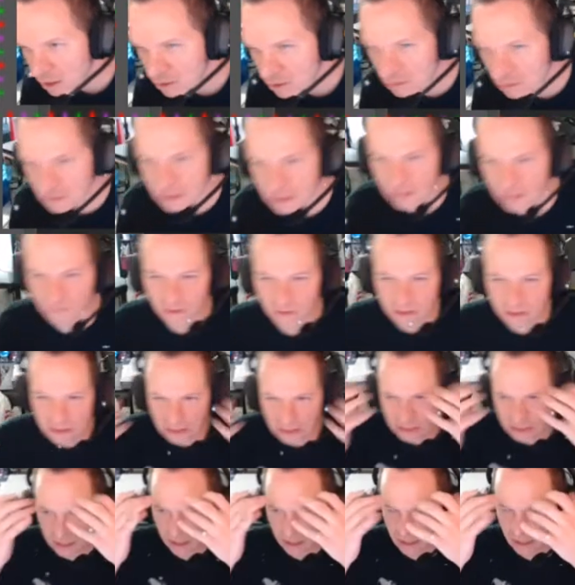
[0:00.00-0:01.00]
there's definitely
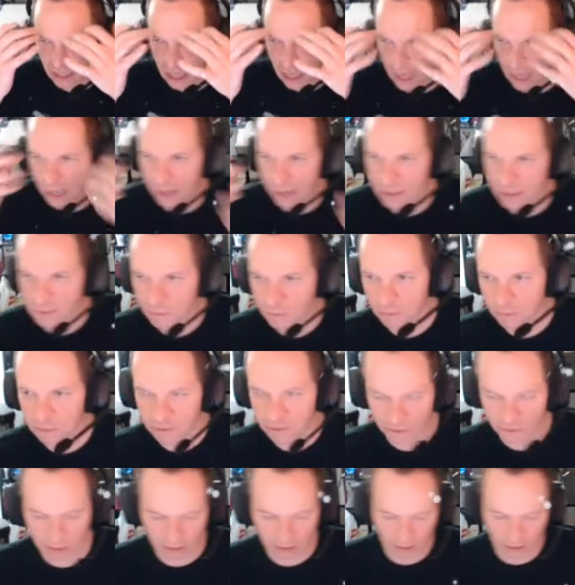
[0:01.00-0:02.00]
detail in the eyes, but I'm going
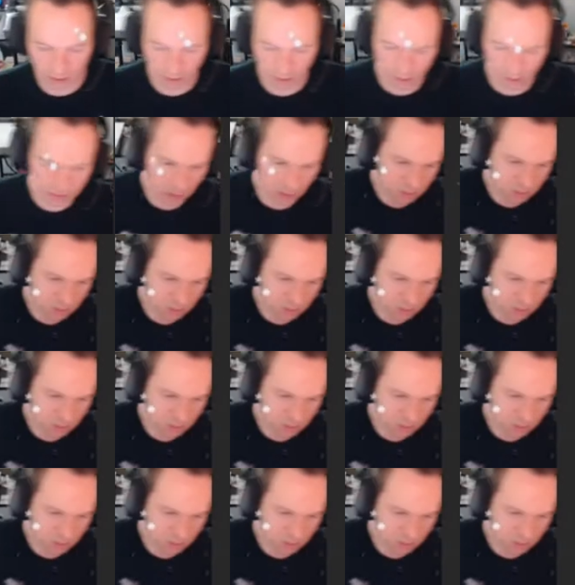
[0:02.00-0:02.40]
to do that in color. So